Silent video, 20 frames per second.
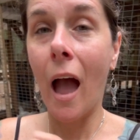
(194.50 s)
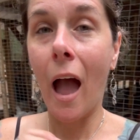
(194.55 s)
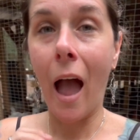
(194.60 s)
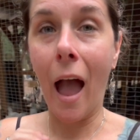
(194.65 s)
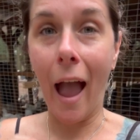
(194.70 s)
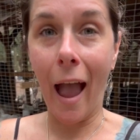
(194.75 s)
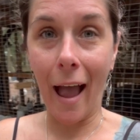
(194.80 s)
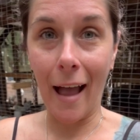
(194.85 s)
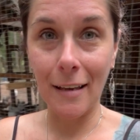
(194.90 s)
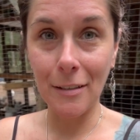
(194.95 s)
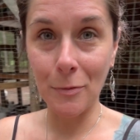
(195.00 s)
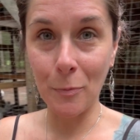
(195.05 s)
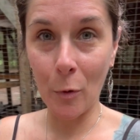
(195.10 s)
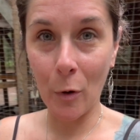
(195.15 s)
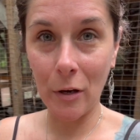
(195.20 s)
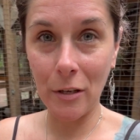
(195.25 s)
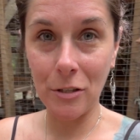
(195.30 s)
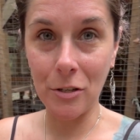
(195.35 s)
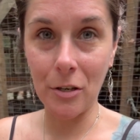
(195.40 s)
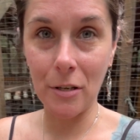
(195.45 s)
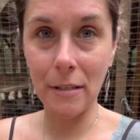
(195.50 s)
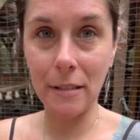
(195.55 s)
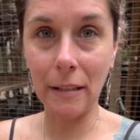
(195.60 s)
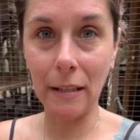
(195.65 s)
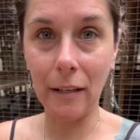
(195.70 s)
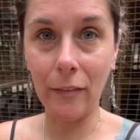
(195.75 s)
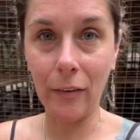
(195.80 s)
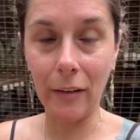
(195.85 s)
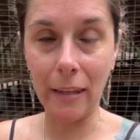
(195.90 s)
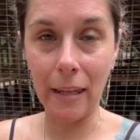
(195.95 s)
As moisture is
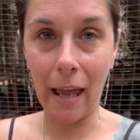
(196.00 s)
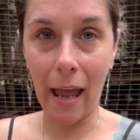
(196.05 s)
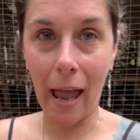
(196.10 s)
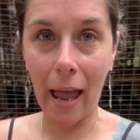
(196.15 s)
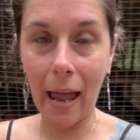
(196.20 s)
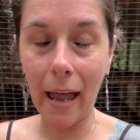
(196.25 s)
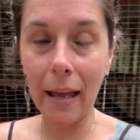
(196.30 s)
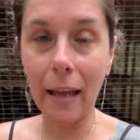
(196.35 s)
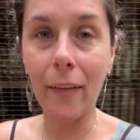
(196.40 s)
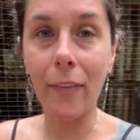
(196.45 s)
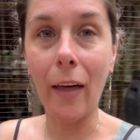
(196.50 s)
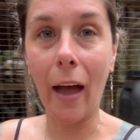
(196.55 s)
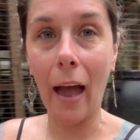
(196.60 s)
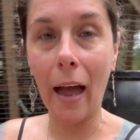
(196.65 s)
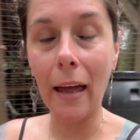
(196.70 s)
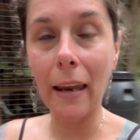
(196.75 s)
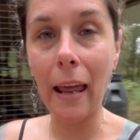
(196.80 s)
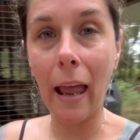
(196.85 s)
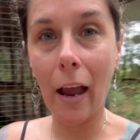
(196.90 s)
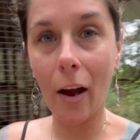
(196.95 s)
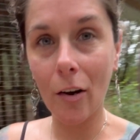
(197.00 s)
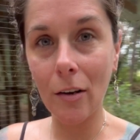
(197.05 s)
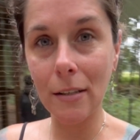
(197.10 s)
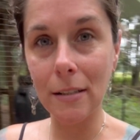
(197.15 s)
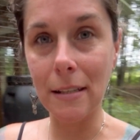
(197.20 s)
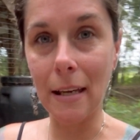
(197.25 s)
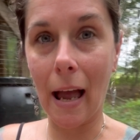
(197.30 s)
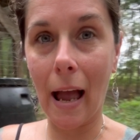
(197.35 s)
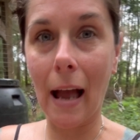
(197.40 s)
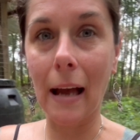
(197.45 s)
leaving the egg, that air
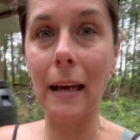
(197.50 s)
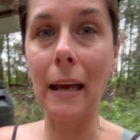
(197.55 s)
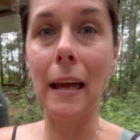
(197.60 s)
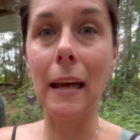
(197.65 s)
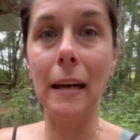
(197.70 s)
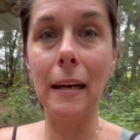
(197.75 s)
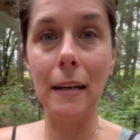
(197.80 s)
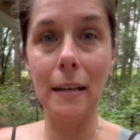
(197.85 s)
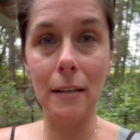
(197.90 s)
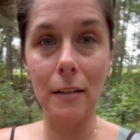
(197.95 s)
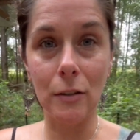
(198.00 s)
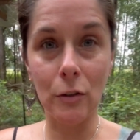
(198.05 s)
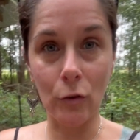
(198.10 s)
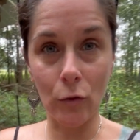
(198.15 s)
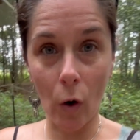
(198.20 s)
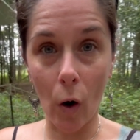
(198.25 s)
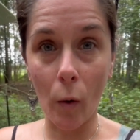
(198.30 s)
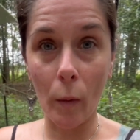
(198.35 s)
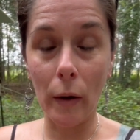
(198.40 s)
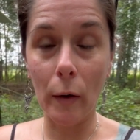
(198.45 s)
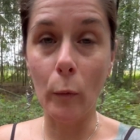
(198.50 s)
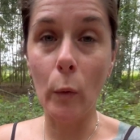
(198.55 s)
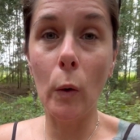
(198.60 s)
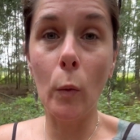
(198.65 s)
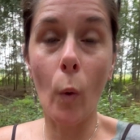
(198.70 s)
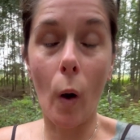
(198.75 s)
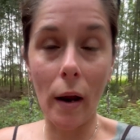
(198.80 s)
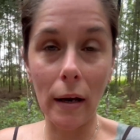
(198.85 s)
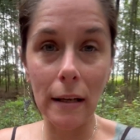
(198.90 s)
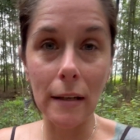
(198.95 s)
sac is growing. We
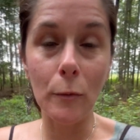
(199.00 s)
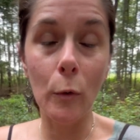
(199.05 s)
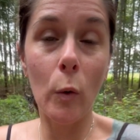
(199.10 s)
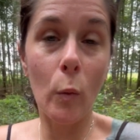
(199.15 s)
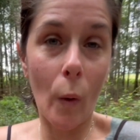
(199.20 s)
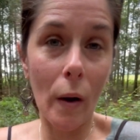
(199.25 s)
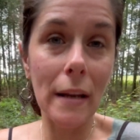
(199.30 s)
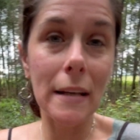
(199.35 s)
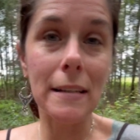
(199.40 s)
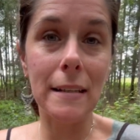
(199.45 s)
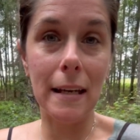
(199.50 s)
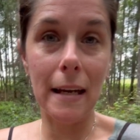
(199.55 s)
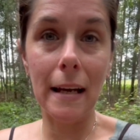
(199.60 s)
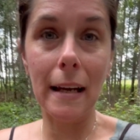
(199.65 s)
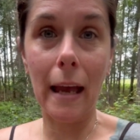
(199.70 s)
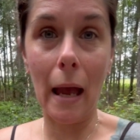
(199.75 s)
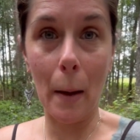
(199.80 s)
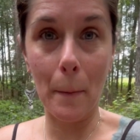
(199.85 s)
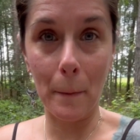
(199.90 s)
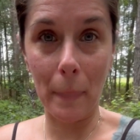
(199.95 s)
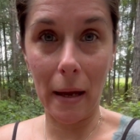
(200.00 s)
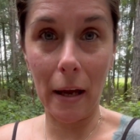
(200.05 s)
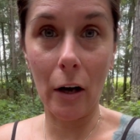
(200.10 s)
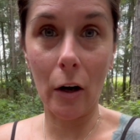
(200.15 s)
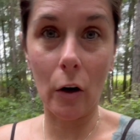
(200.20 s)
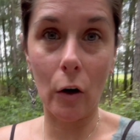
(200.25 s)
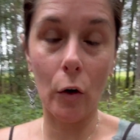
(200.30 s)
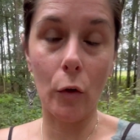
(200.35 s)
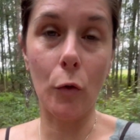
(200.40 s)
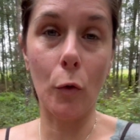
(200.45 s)
want to see it get
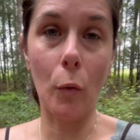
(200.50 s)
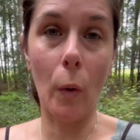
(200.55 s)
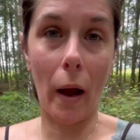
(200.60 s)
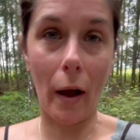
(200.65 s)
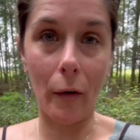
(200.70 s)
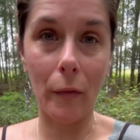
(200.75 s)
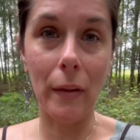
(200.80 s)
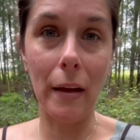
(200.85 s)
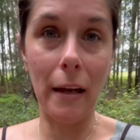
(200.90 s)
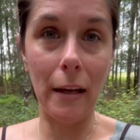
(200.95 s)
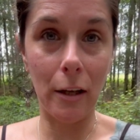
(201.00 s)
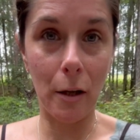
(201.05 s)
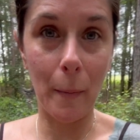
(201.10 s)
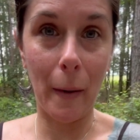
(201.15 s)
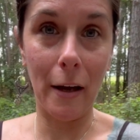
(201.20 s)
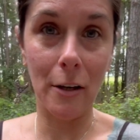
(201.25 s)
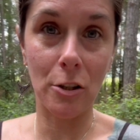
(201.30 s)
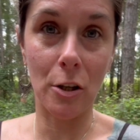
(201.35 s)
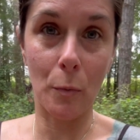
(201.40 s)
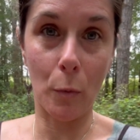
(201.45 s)
bigger throughout the incubation